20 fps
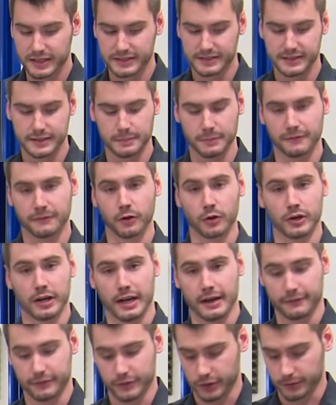see before and
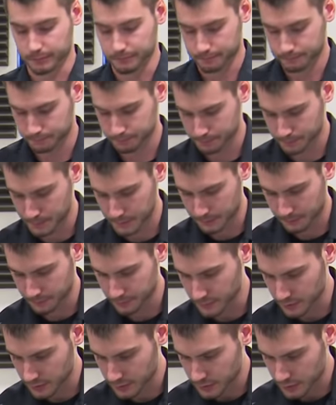after.
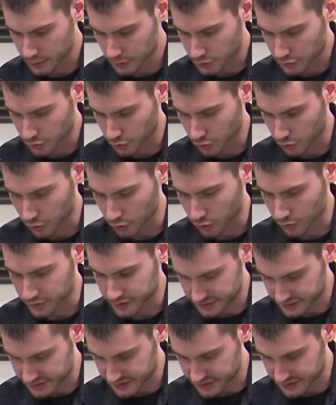So this